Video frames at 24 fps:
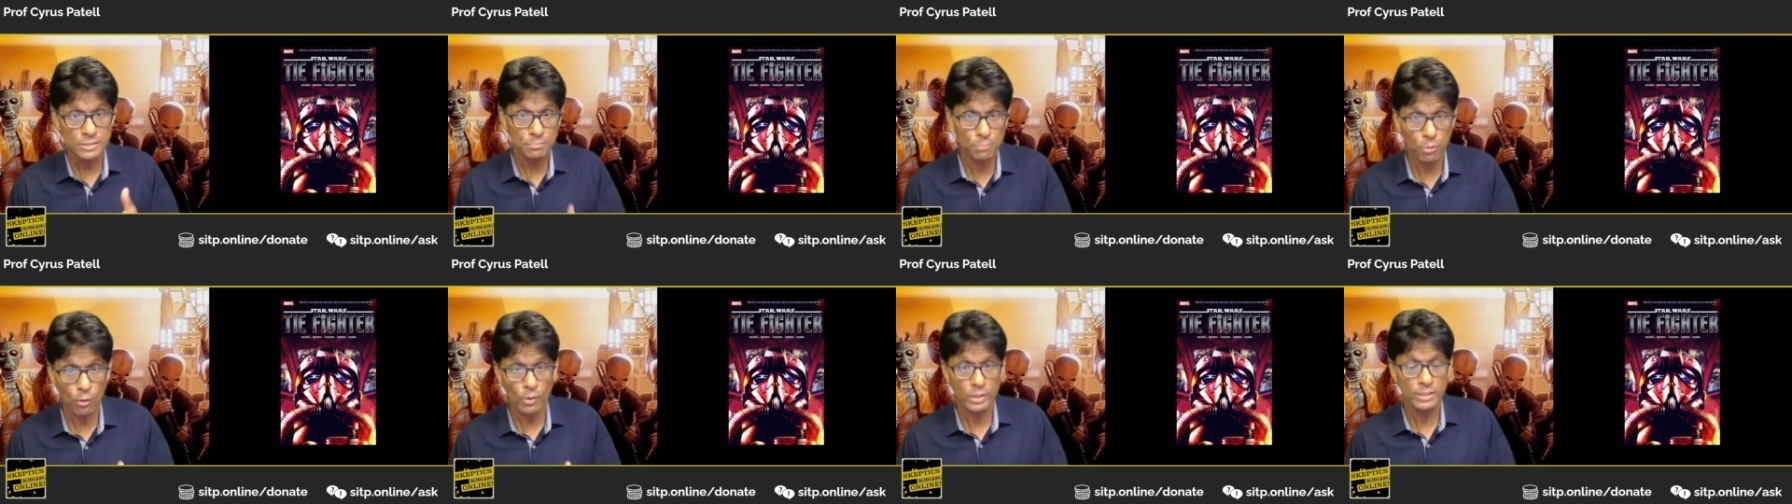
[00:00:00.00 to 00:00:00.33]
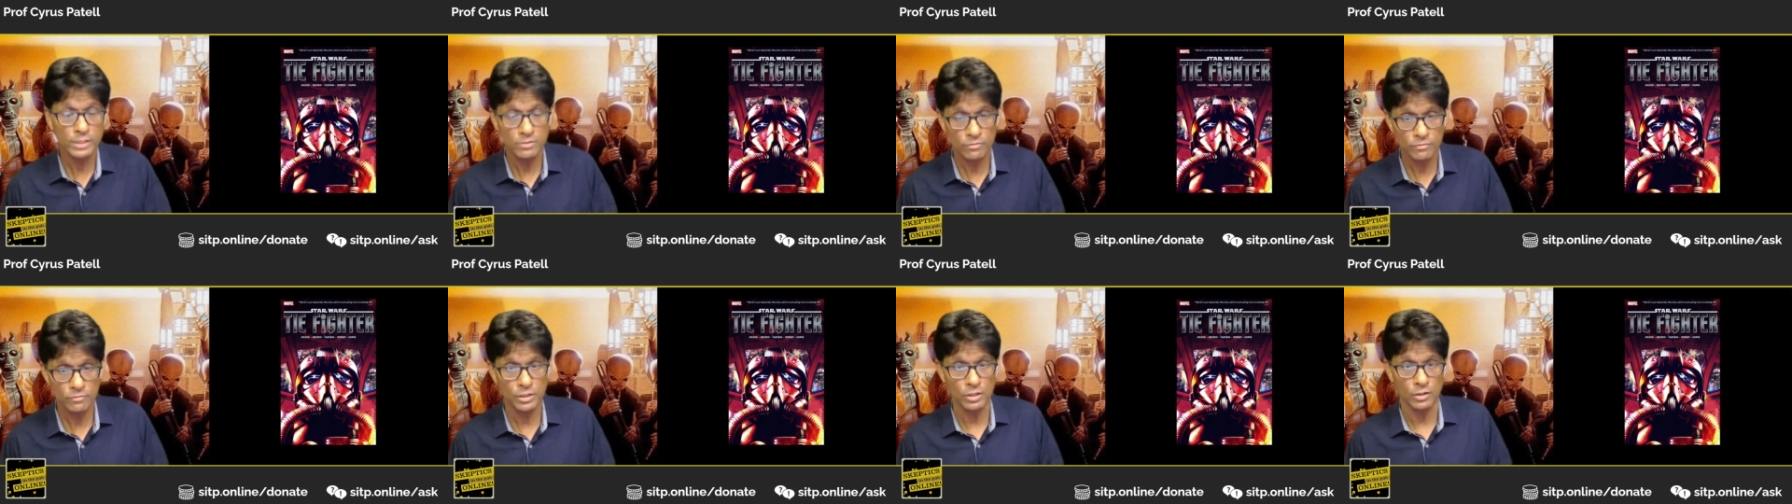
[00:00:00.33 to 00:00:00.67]
point
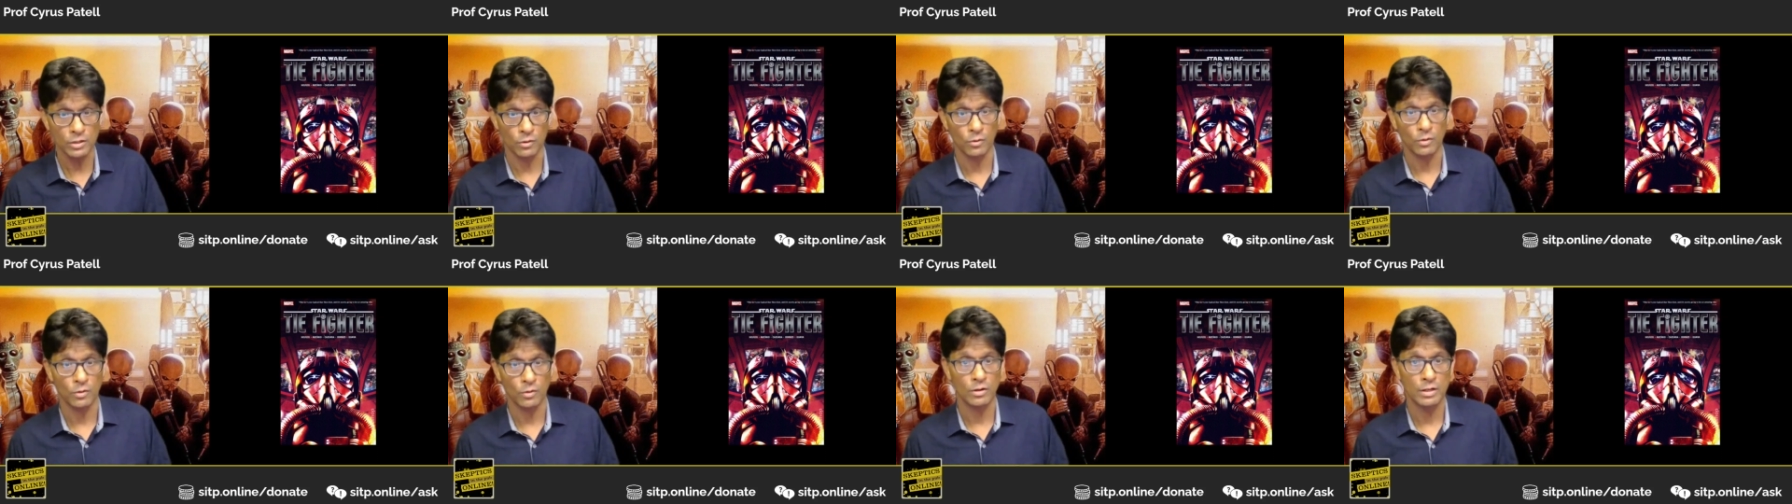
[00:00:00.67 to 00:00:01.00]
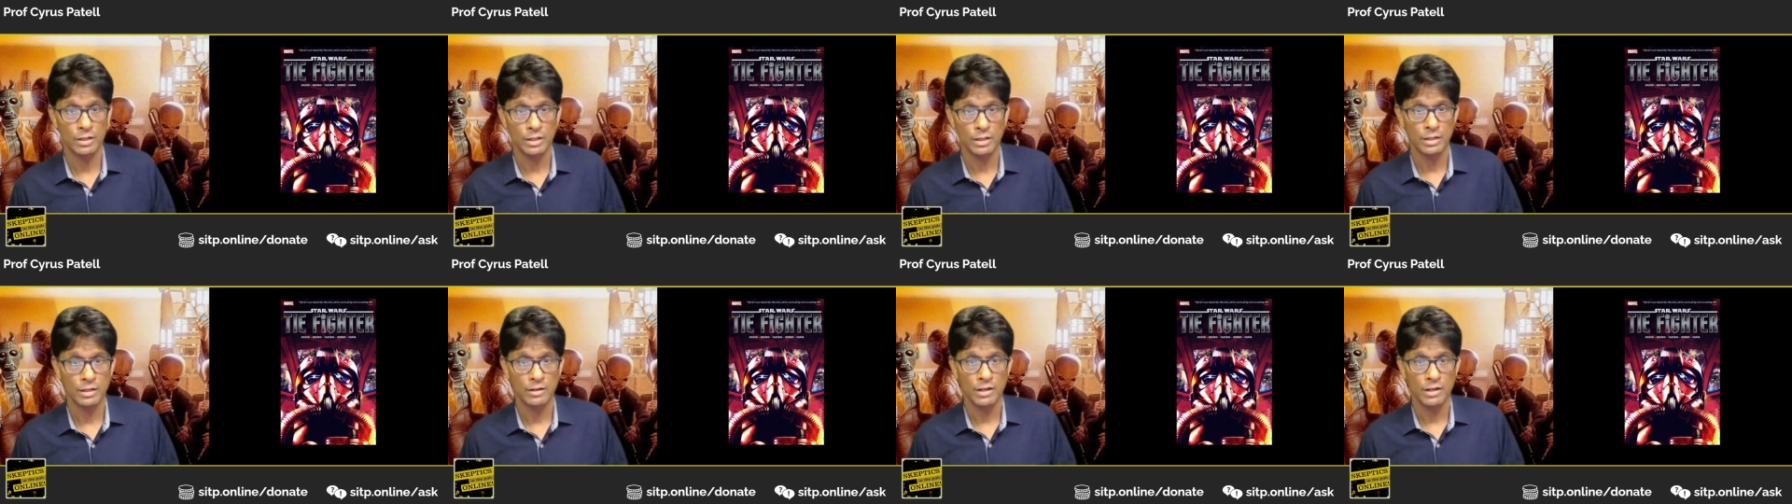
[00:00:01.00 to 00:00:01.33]
of view,
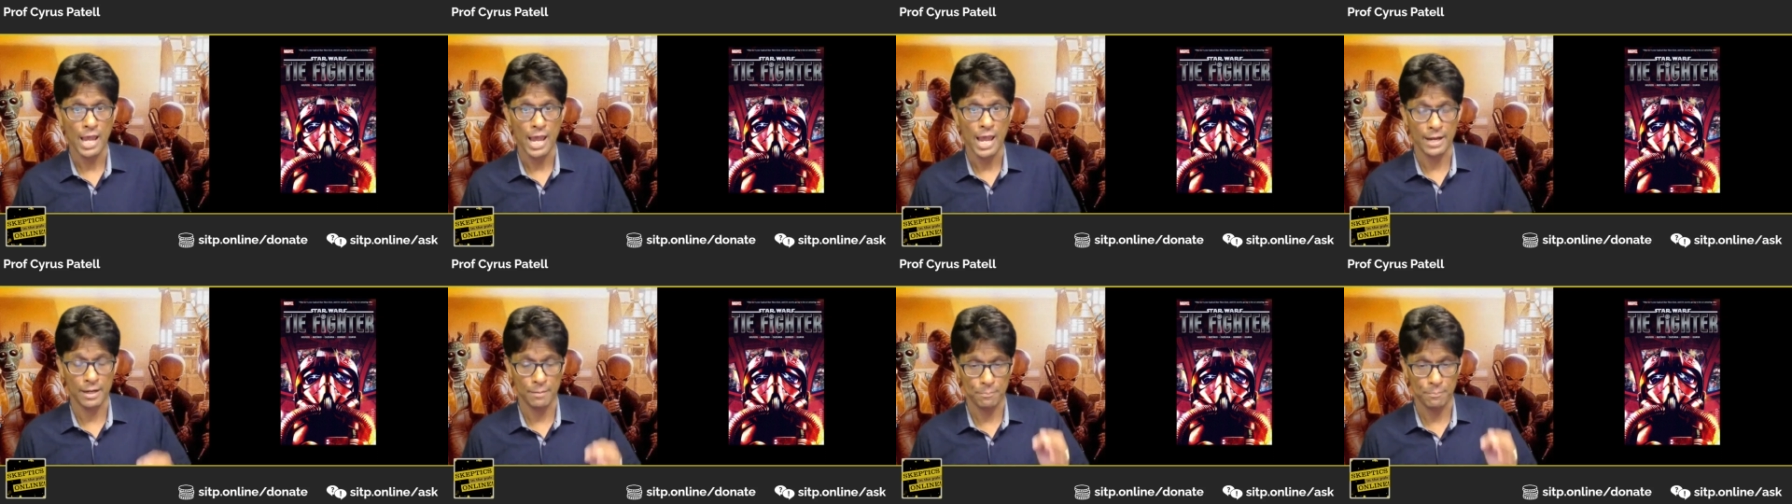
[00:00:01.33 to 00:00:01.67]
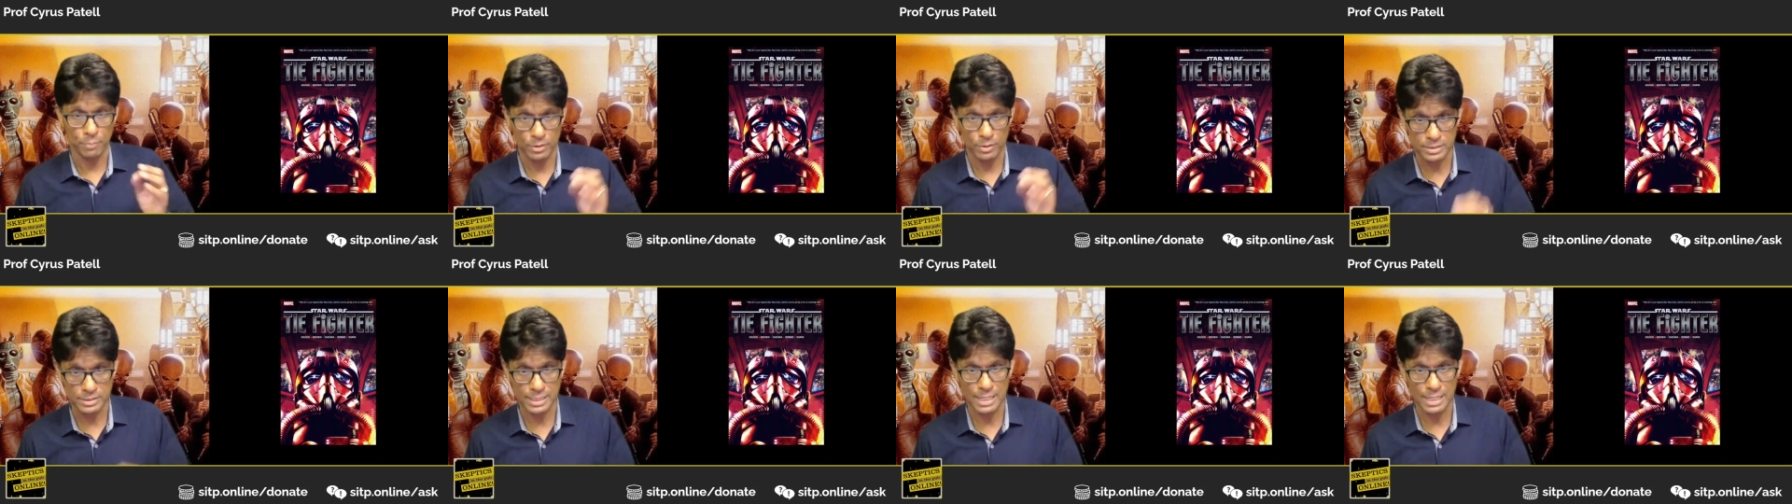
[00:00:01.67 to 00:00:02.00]
and it
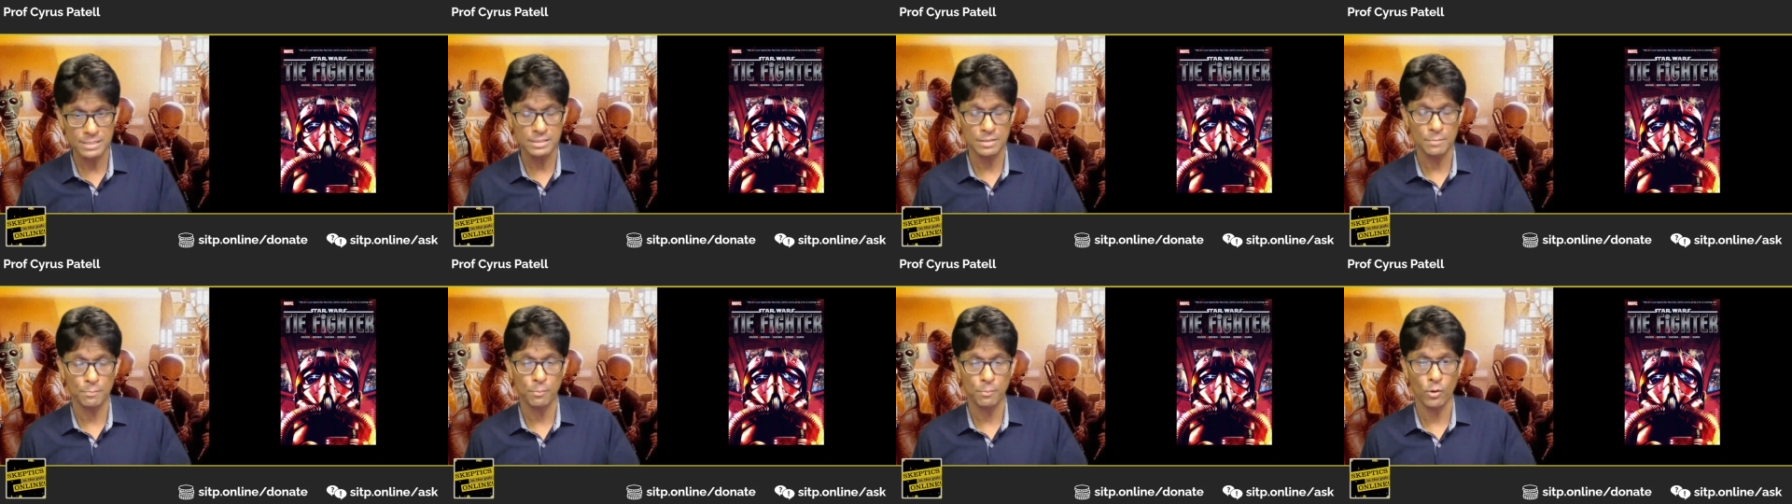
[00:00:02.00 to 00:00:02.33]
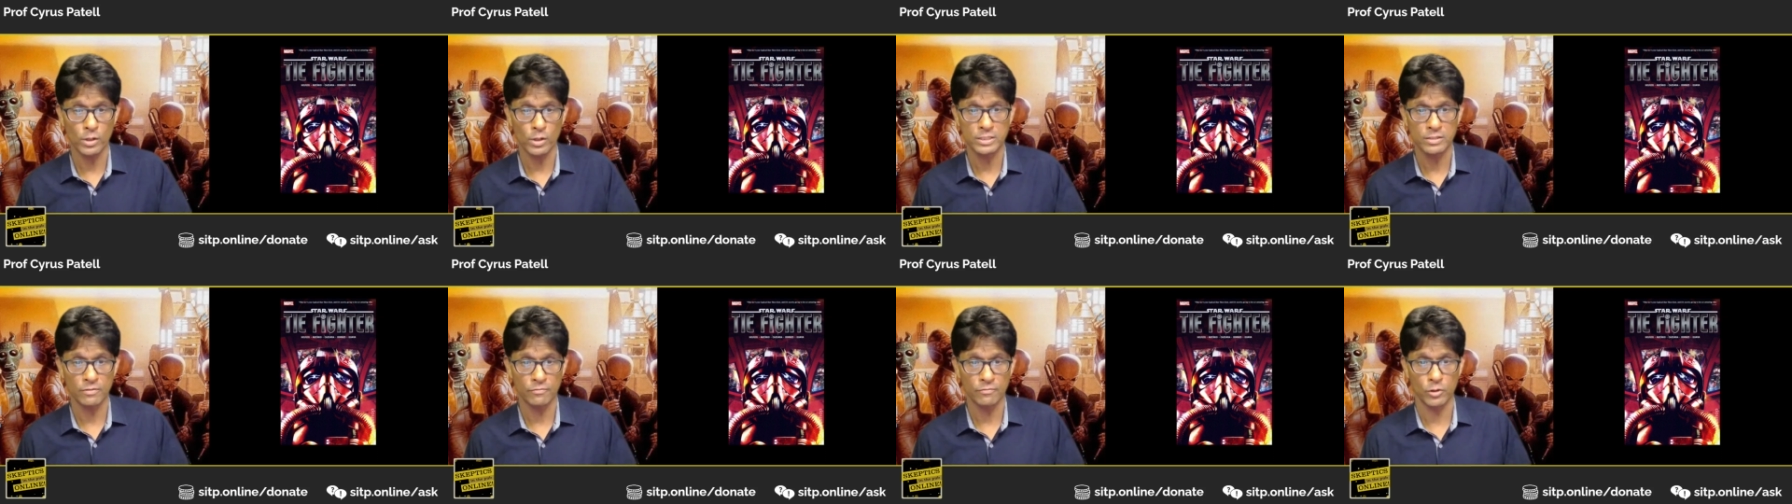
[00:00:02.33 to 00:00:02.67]
presents the
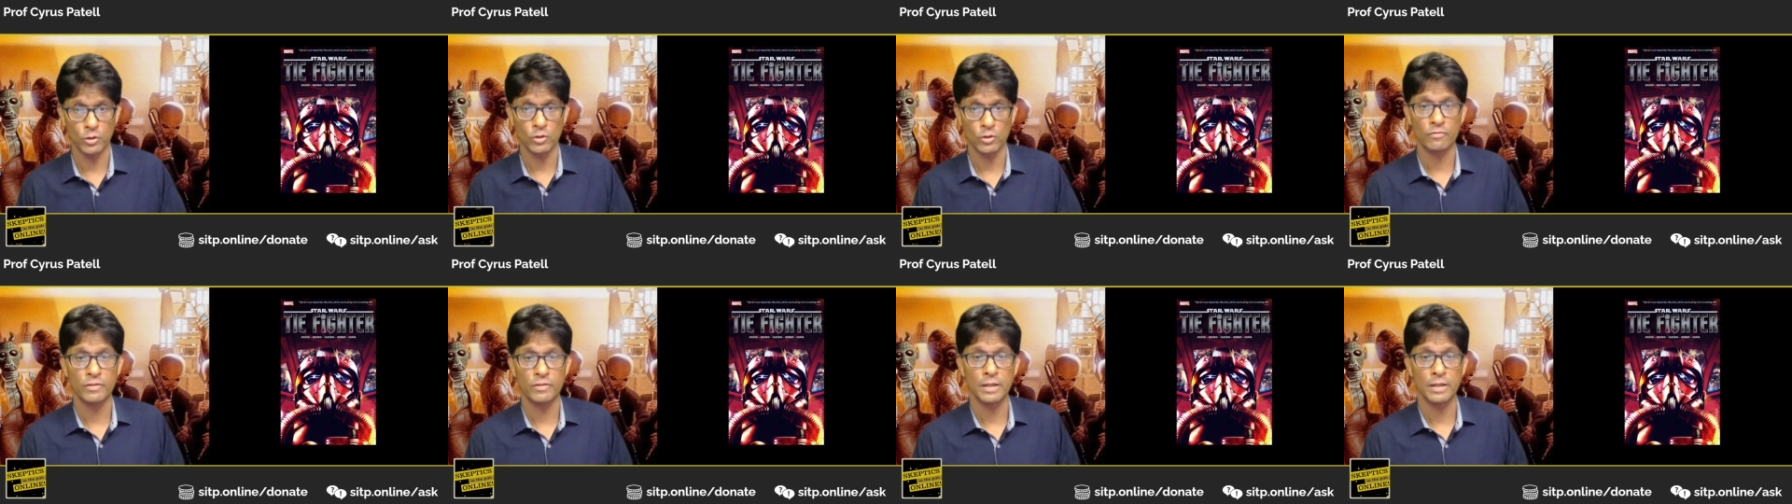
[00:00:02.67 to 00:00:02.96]
point of view of the